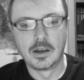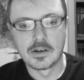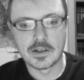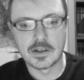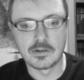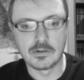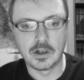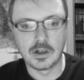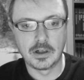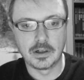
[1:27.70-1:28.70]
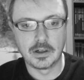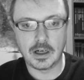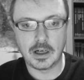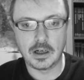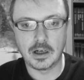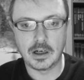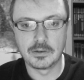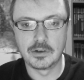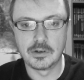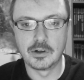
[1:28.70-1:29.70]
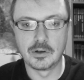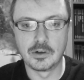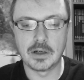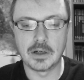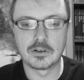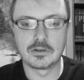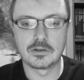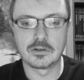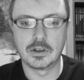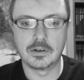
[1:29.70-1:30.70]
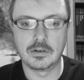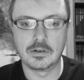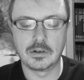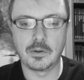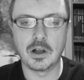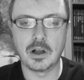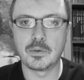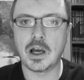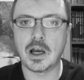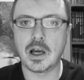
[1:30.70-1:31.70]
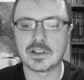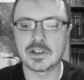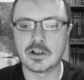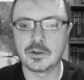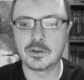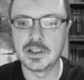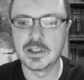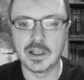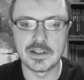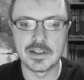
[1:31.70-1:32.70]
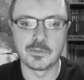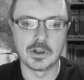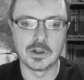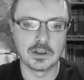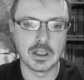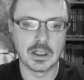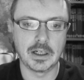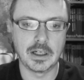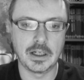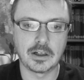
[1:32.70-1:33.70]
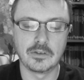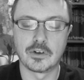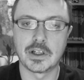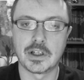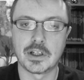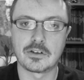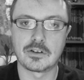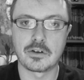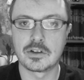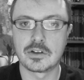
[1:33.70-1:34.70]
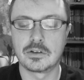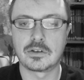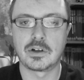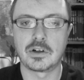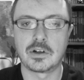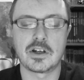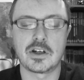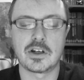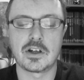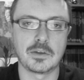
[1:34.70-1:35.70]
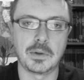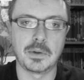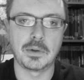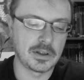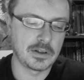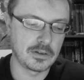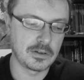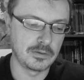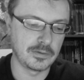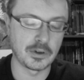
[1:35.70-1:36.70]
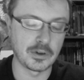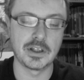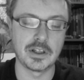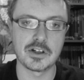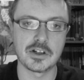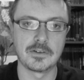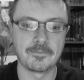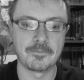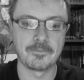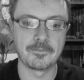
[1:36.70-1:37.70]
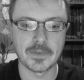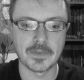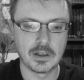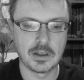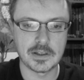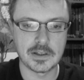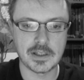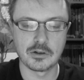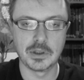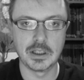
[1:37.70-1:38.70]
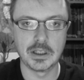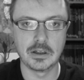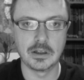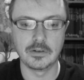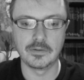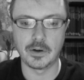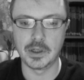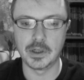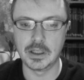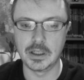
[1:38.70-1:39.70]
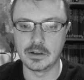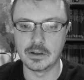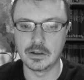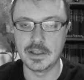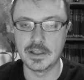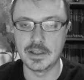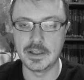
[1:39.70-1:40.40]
so how do you go about to? I will start with the easy one, converting third edition supplement to 4th edition. It's actually very easy.